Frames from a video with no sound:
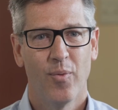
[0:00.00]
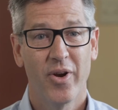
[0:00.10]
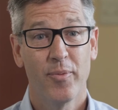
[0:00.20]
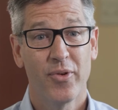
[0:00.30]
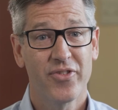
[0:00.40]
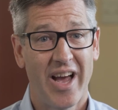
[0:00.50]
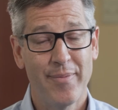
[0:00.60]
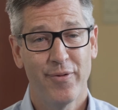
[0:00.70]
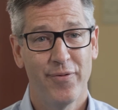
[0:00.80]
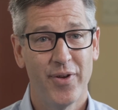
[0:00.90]
One of the most
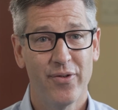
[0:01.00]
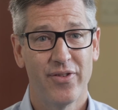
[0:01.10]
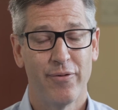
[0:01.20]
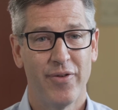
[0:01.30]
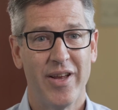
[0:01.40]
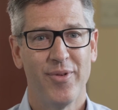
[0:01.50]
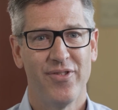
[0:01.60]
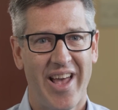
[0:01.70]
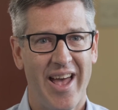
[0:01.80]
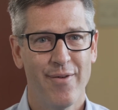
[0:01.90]
common fears that
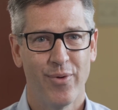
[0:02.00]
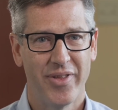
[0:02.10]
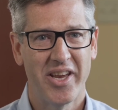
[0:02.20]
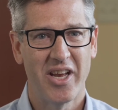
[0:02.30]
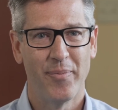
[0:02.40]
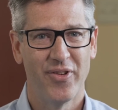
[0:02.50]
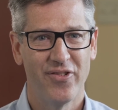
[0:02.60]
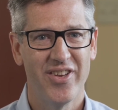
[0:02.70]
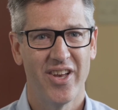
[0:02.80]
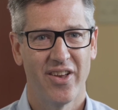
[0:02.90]
families have when they come to
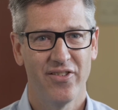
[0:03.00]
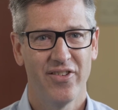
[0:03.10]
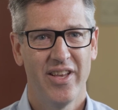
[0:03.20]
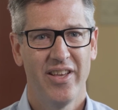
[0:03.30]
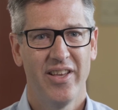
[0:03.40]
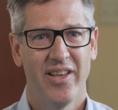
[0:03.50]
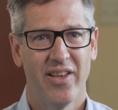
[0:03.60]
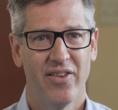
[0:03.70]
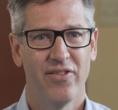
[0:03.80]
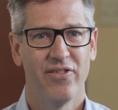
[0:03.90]
see us
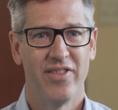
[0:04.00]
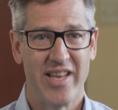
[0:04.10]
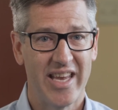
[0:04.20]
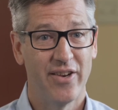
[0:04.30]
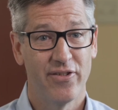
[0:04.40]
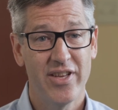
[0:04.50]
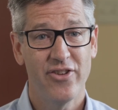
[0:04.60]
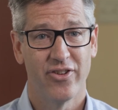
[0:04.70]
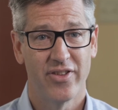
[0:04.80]
is the anesthesia